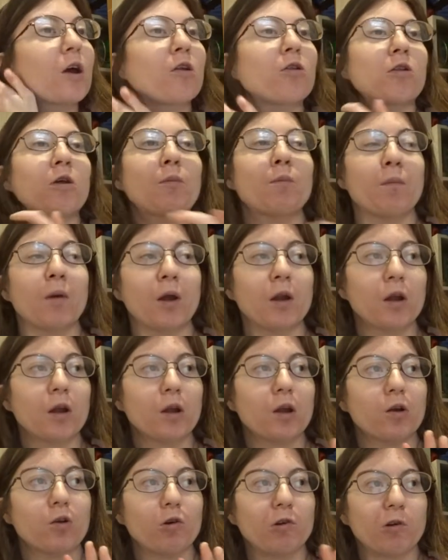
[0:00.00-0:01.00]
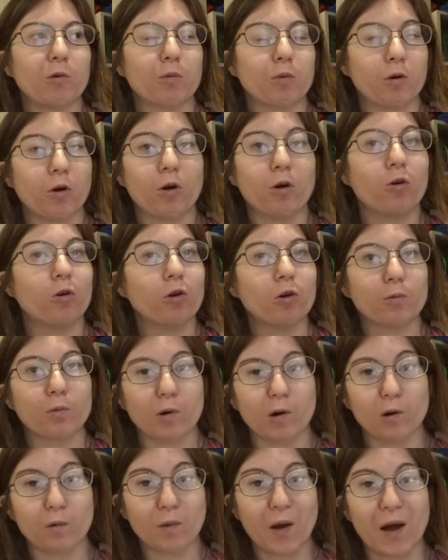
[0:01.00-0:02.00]
get the mini or the pro or the
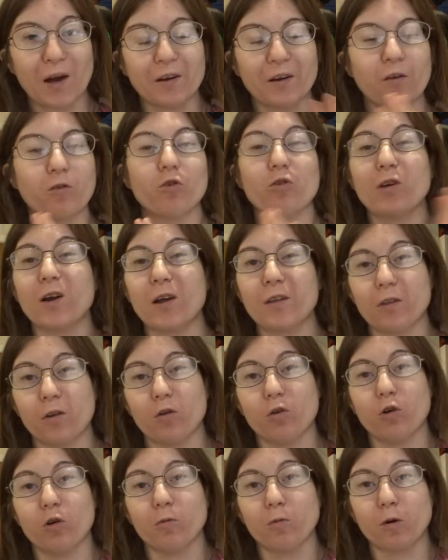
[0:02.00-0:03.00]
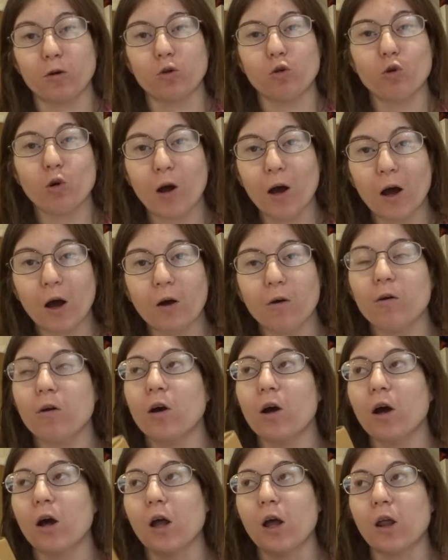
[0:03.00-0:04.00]
pro max i just got the normal 12
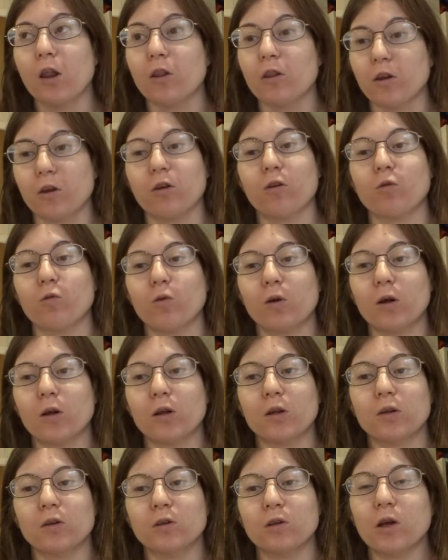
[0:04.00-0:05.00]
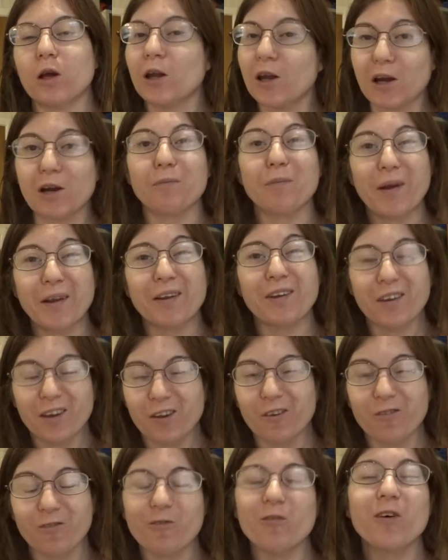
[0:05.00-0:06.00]
this was an
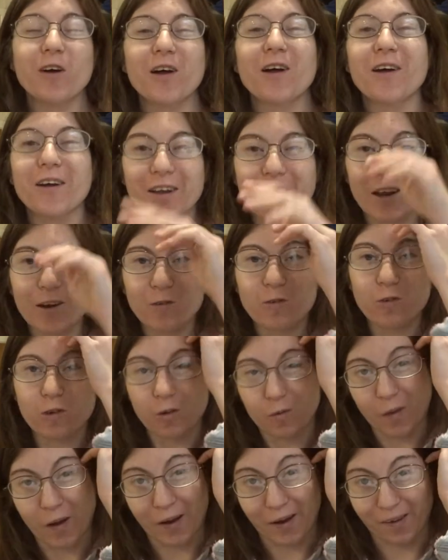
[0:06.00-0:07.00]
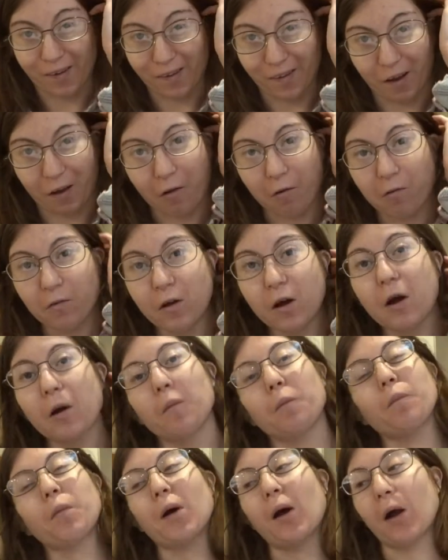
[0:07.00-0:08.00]
expensive gift to myself
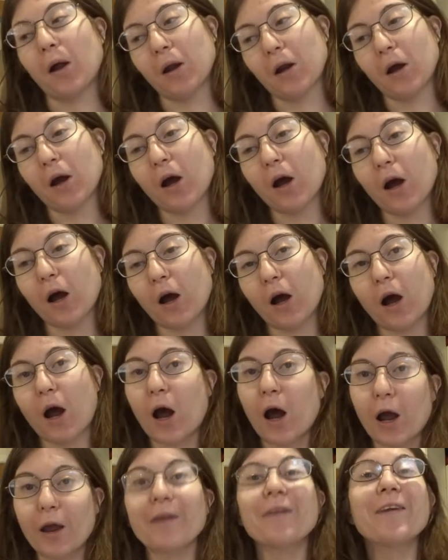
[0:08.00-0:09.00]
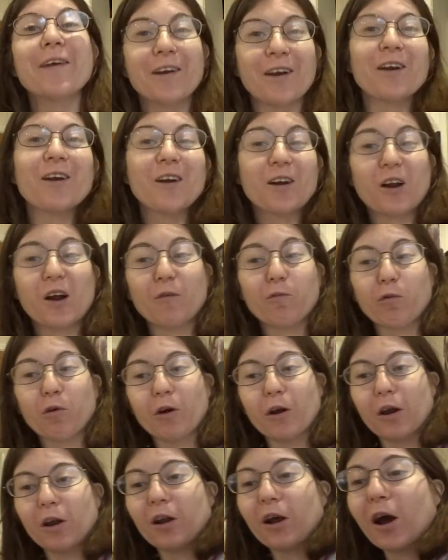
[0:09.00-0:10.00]
but I needed an
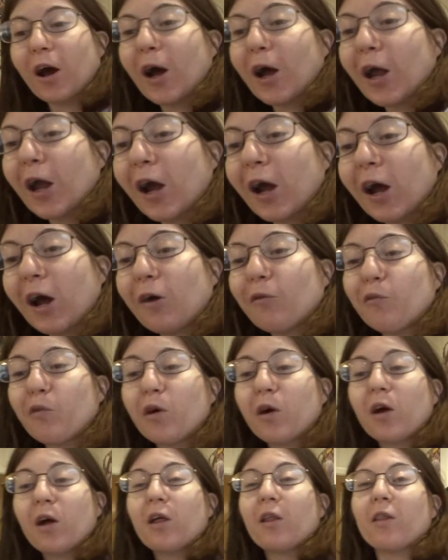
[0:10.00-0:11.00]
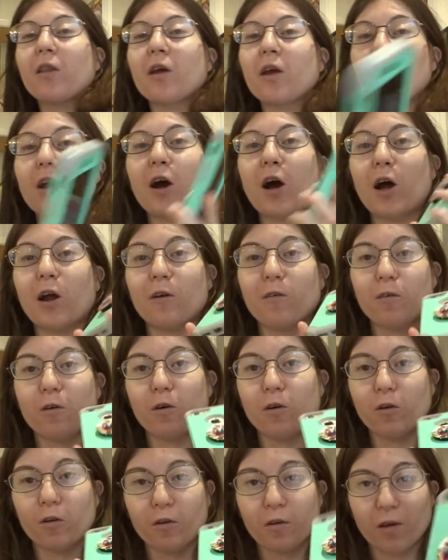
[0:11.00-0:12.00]
upgrade. I have the
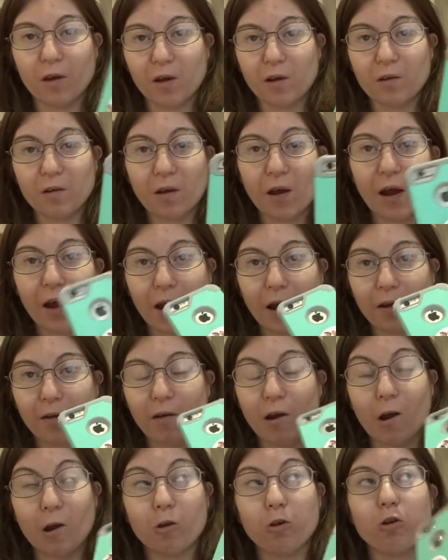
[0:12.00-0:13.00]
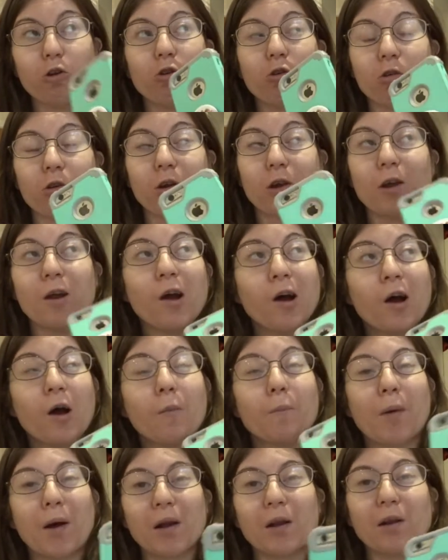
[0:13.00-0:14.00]
iPhone 6s as you see.
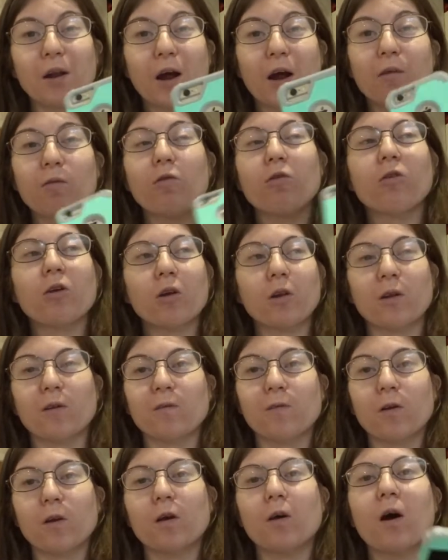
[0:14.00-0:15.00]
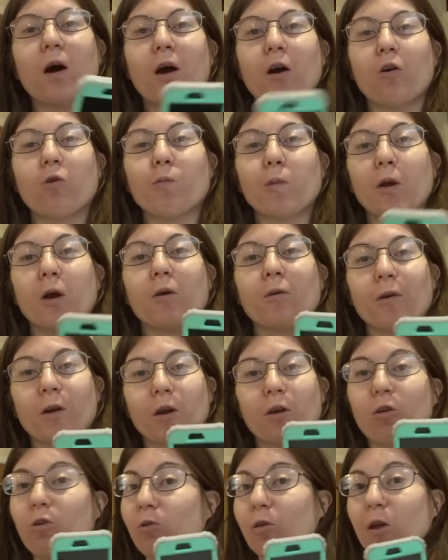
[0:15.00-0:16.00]
By the time you see this video, I will be
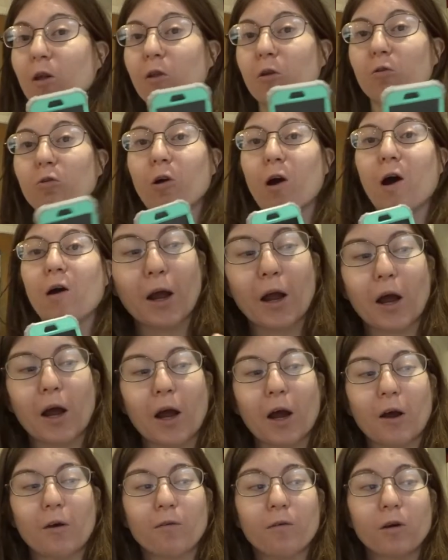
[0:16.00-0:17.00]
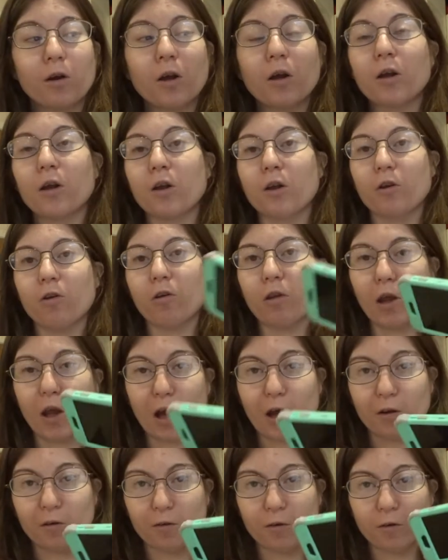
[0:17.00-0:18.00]
already using the 12. I have here the
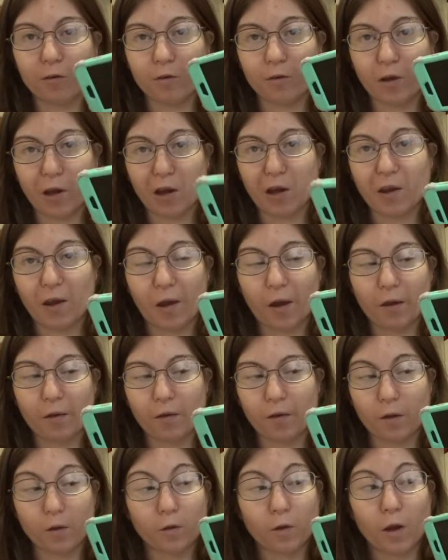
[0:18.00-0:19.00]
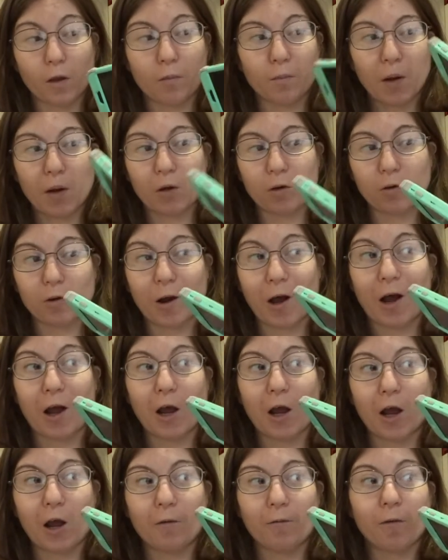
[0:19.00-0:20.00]
iPhone 6s. As I mentioned, I
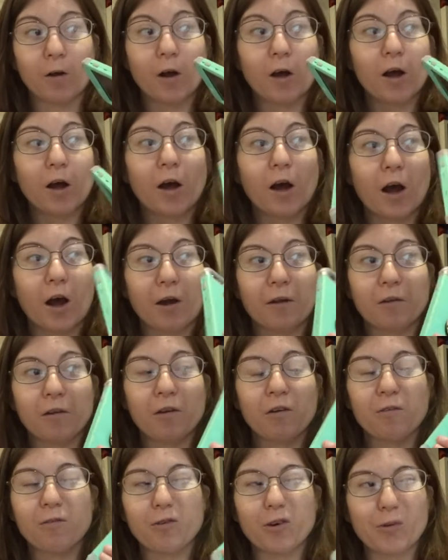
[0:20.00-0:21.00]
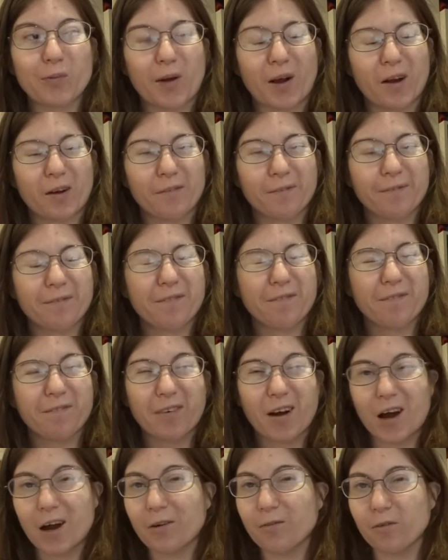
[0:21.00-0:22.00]
have had this for about
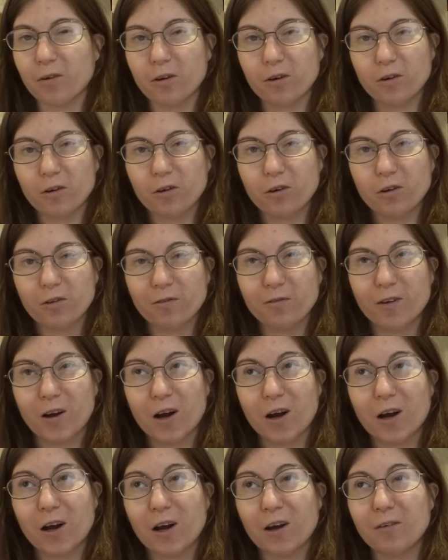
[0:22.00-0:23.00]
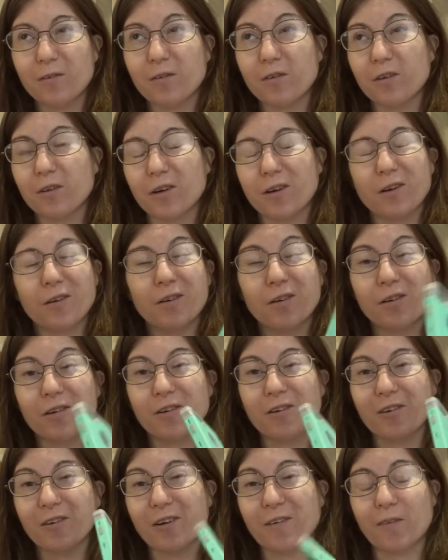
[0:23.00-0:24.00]
five years, five, six
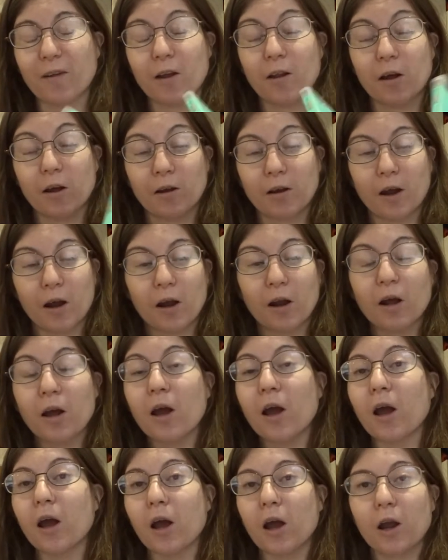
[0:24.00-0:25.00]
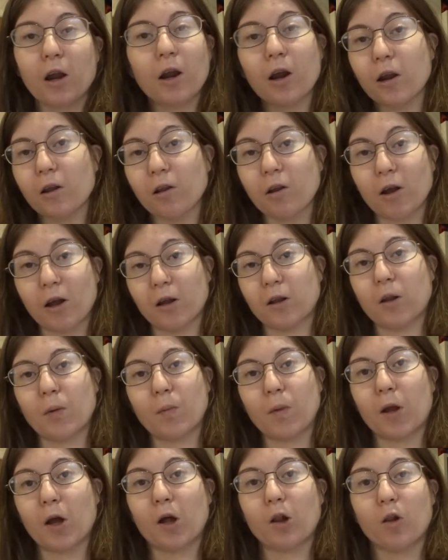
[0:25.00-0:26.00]
years, something like that. It has lasted
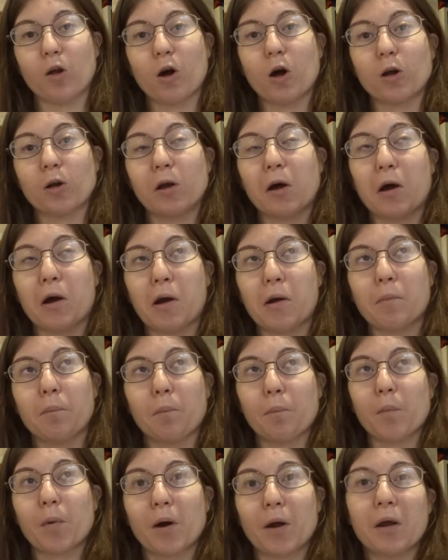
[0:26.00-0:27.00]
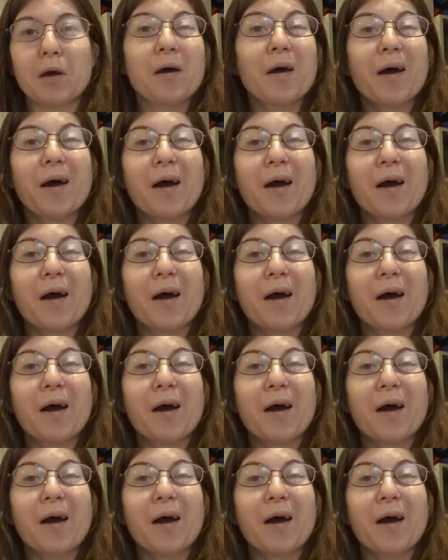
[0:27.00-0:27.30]
me a long time, but